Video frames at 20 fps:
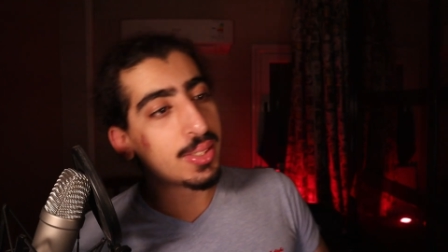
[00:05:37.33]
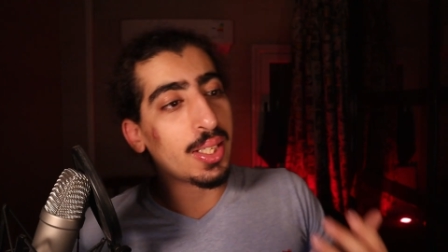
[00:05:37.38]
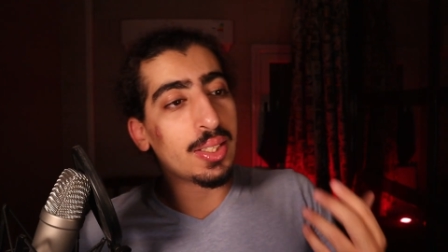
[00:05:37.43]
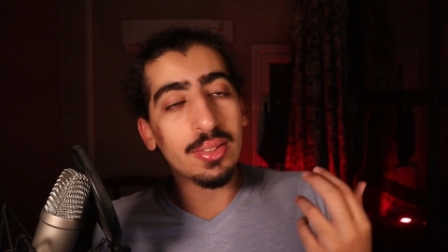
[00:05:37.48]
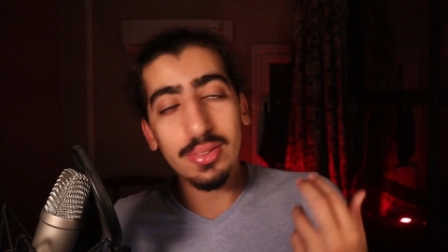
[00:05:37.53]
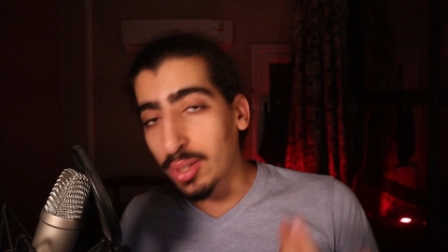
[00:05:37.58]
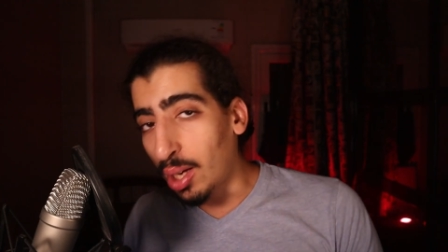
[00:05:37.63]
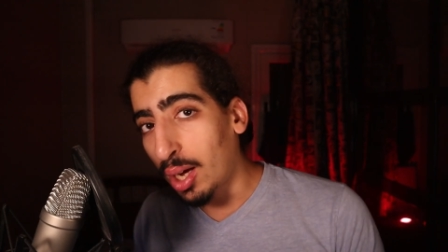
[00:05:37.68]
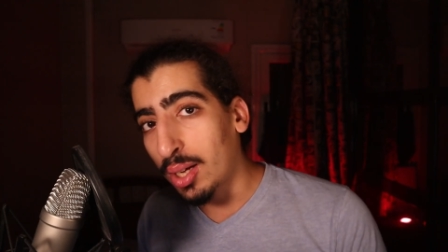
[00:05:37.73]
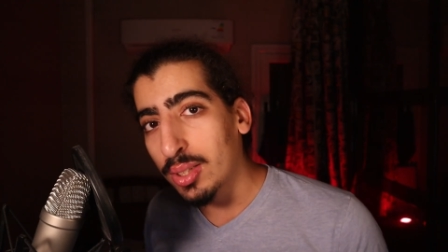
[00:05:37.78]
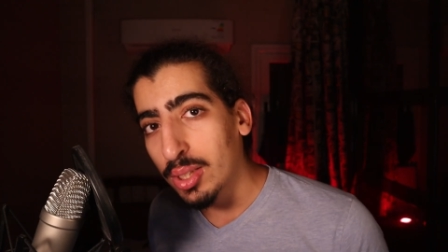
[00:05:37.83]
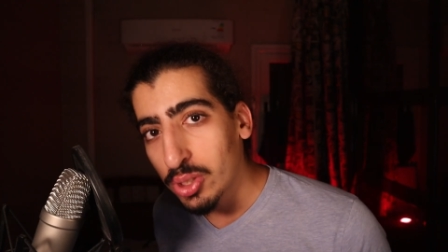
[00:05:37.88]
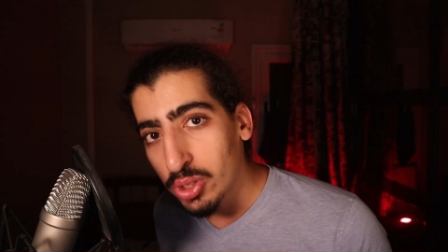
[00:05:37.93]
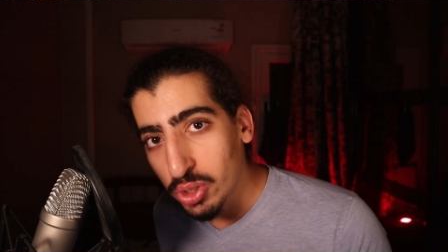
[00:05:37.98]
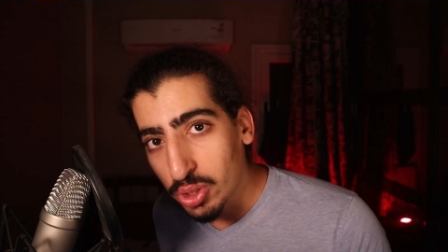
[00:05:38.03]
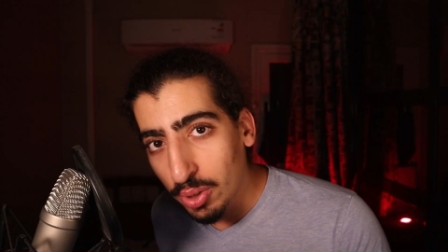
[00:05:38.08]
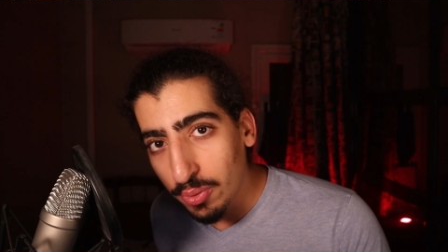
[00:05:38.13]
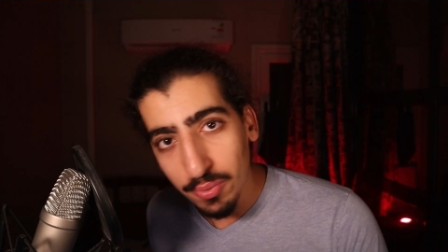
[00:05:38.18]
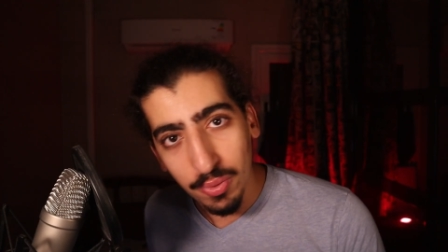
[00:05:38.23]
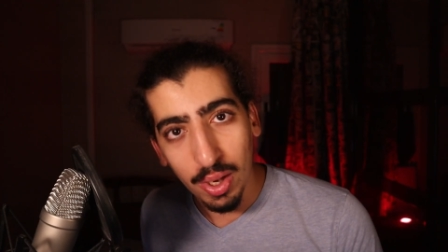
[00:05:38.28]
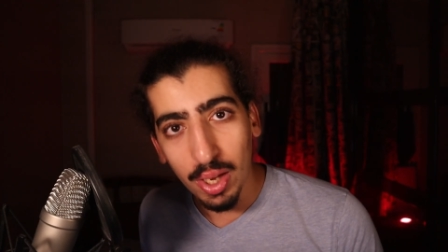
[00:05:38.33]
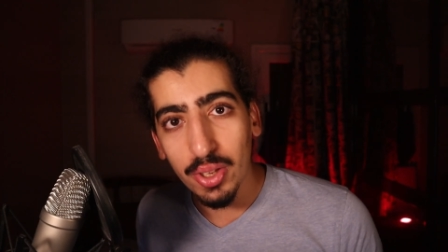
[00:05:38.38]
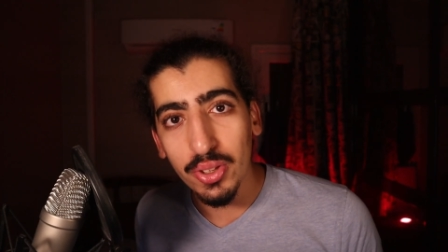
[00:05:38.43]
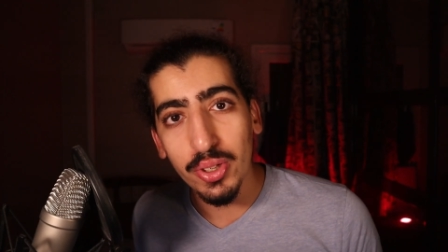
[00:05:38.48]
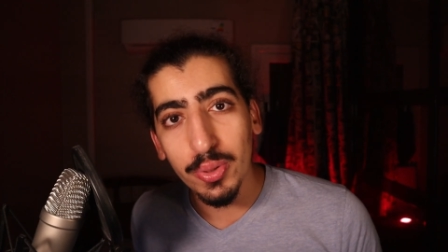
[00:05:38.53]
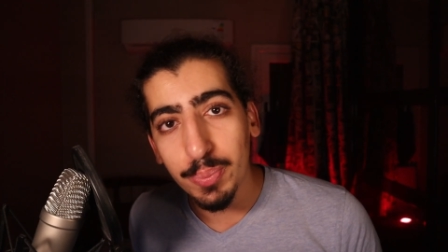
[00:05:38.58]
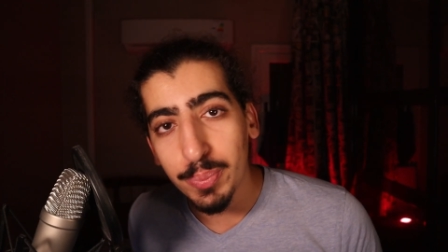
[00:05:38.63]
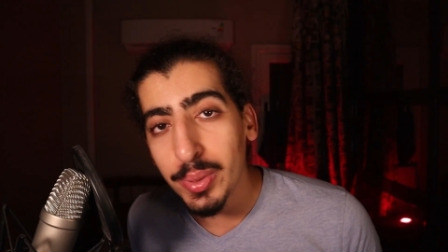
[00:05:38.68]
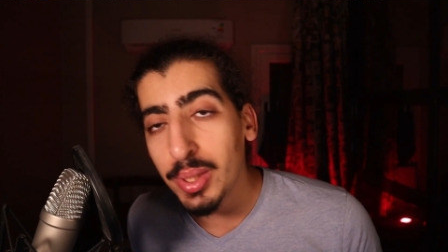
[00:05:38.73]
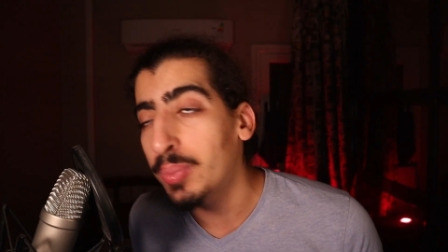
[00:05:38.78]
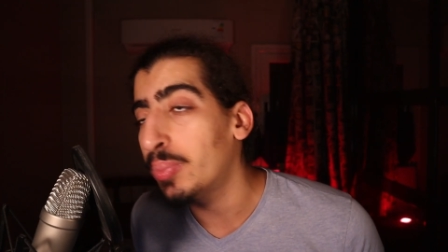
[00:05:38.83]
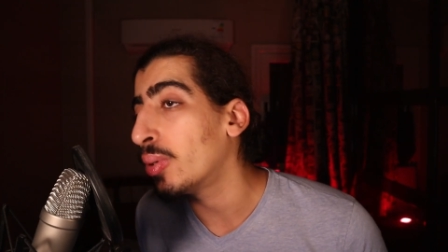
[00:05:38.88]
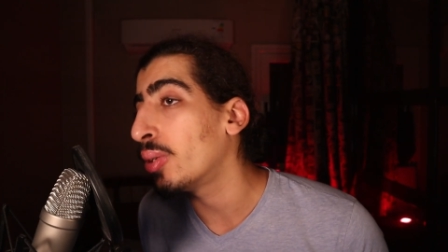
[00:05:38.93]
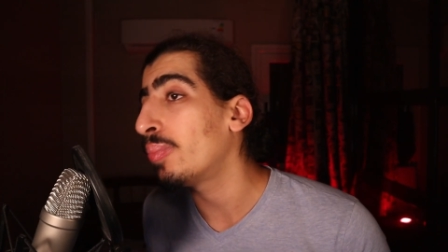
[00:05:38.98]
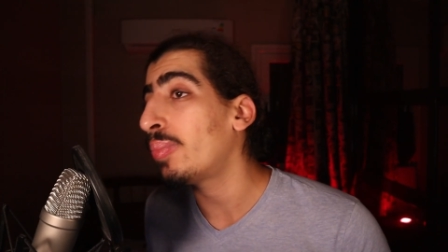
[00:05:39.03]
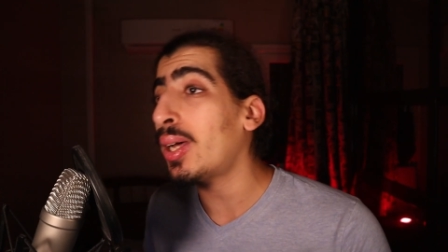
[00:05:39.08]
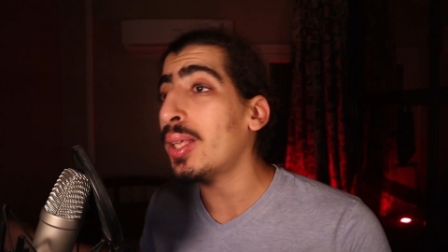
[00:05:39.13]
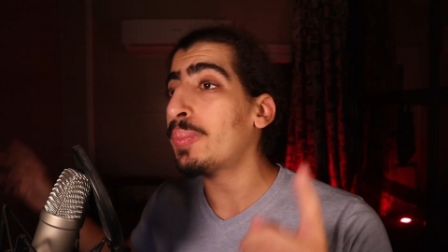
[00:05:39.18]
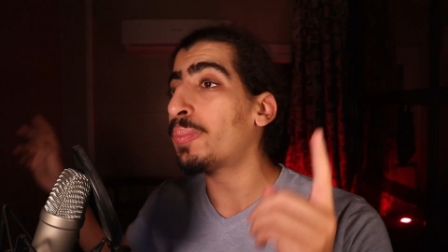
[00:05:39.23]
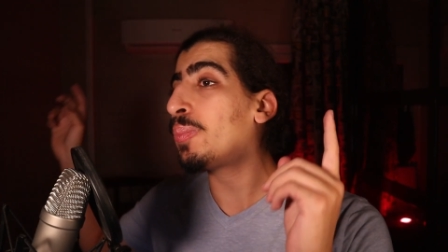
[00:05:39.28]
and knowledge of other people,
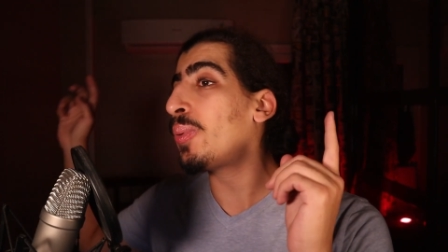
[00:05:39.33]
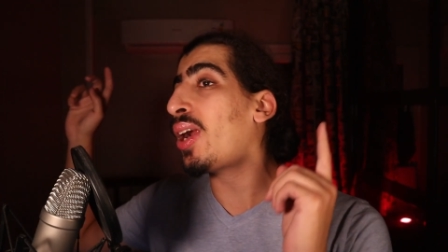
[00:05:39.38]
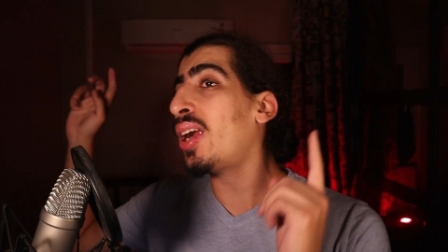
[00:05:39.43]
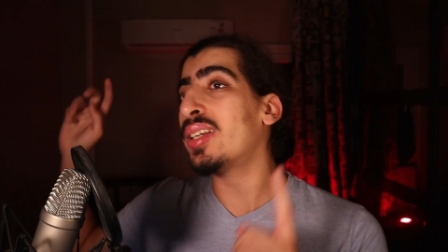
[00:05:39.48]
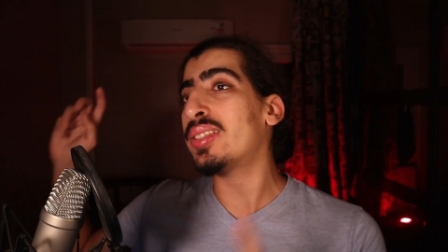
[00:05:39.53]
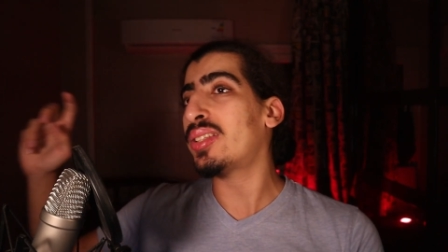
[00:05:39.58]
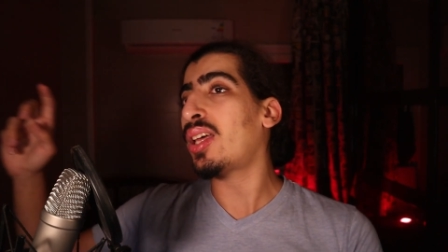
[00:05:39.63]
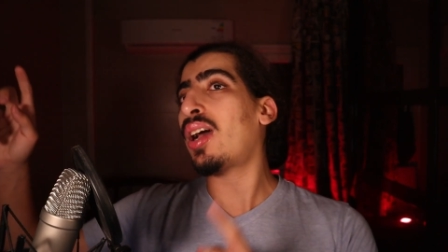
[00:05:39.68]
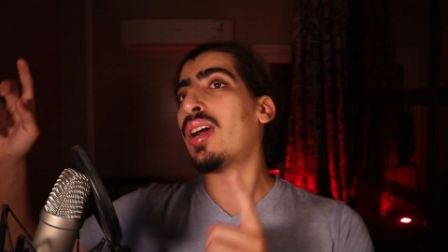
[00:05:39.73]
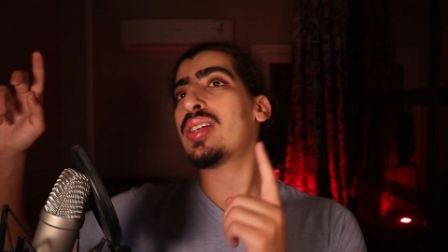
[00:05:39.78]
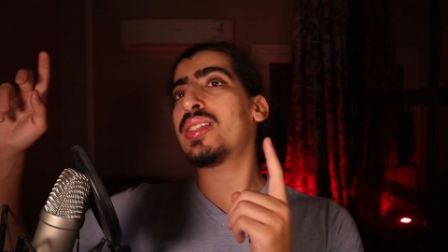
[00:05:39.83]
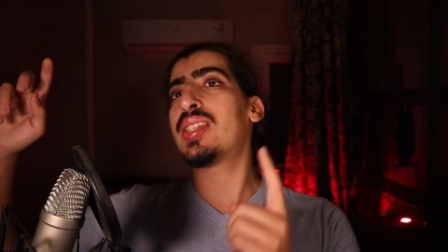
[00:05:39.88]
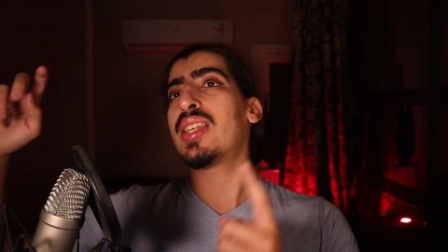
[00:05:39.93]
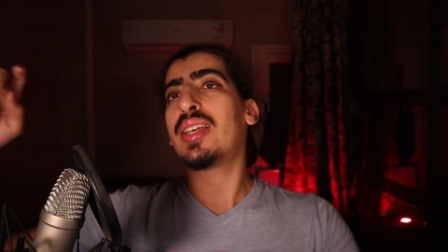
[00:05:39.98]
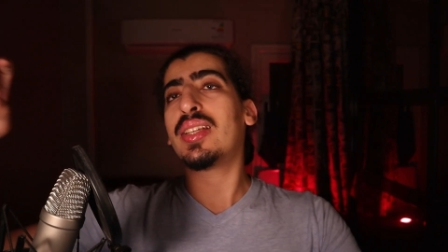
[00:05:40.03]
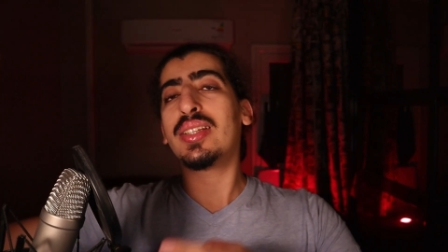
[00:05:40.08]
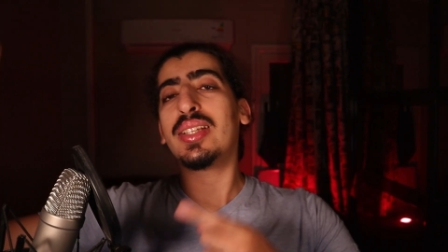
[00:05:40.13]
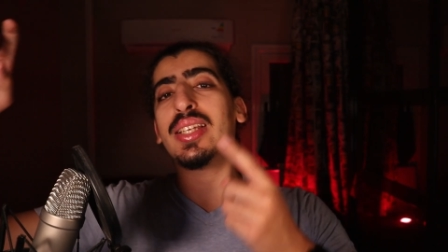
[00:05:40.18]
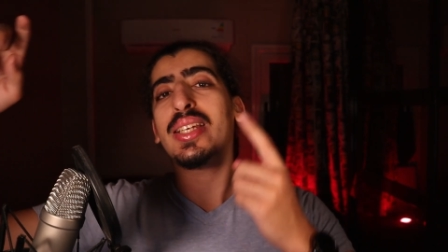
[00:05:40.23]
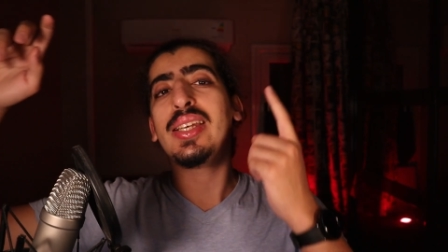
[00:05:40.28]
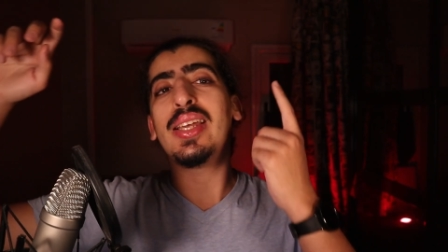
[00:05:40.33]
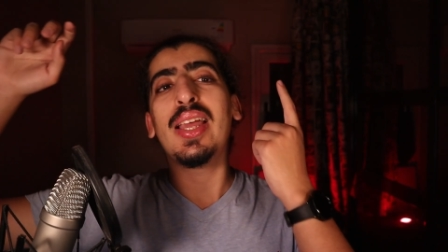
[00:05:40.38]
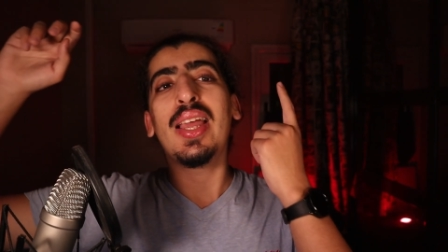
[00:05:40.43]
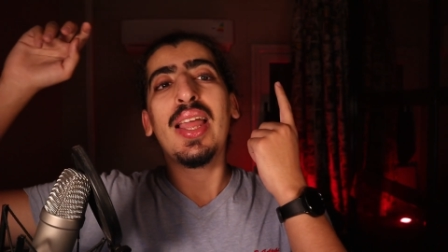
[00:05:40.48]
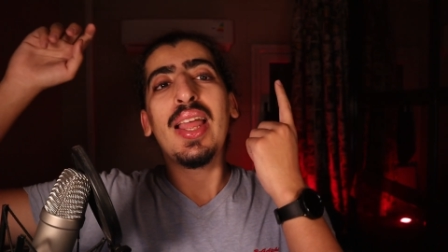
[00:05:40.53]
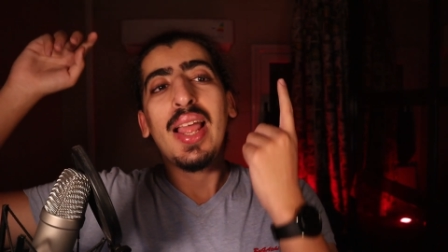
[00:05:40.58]
but paradoxically,